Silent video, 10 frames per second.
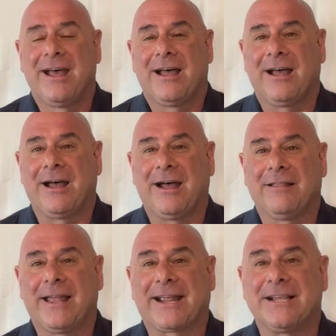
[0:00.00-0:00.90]

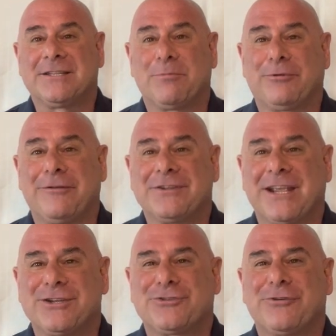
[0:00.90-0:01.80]
Like I said previously,
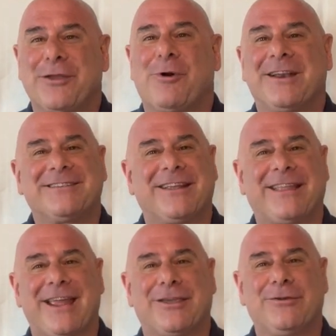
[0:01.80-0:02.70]
I just really want to say
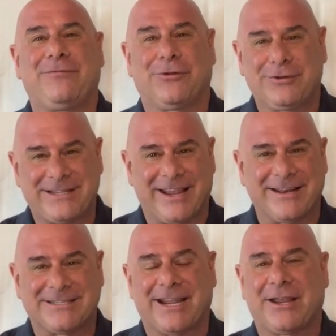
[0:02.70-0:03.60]
thank you for taking
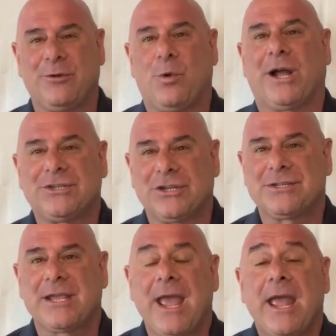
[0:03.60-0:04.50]
a second to watch
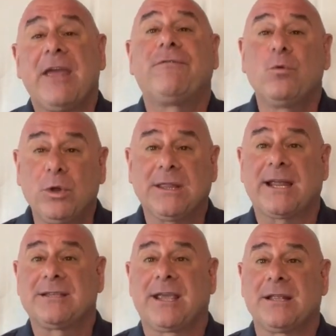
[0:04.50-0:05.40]
this. If you would
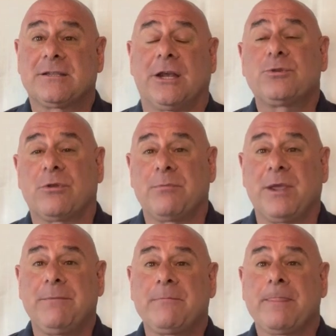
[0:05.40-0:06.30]
like to get in touch with
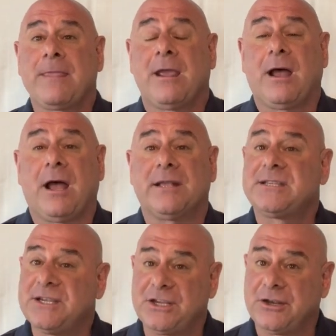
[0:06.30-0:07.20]
me, it's
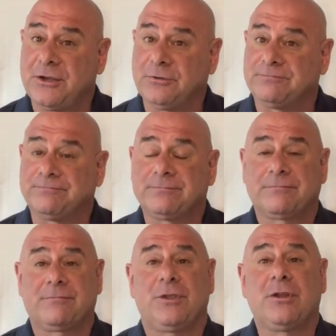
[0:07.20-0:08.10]
easy to do.
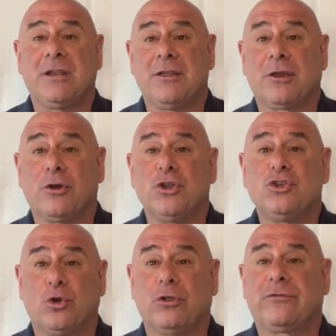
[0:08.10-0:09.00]
You can either go to
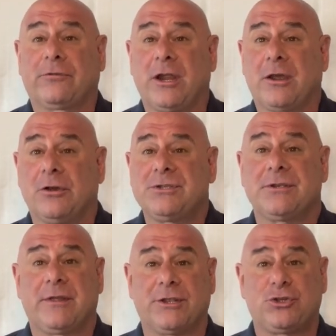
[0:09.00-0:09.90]
George
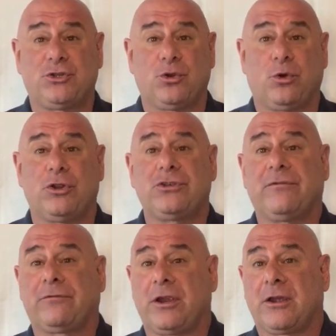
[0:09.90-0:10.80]
Vricos, that's George
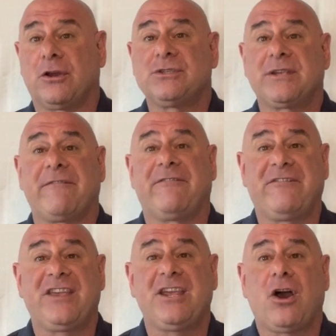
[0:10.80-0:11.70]
Vricos,
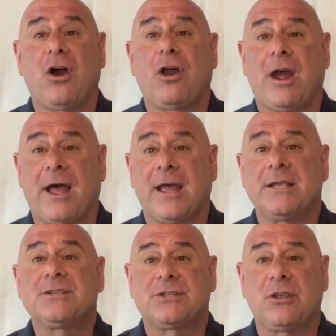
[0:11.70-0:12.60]

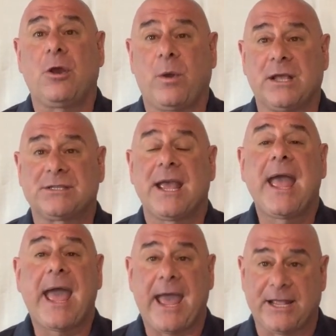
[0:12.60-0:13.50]
V-R-I-C-O-S,
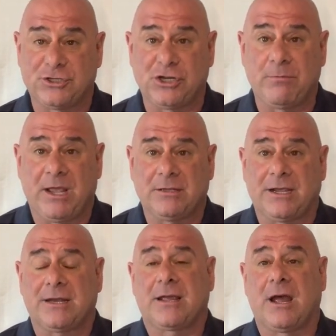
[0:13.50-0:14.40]
at
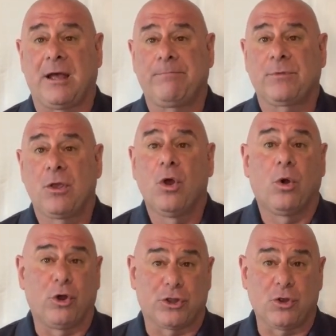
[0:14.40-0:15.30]
gmail.com,
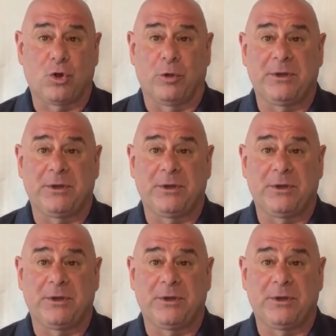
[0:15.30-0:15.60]
or you can call me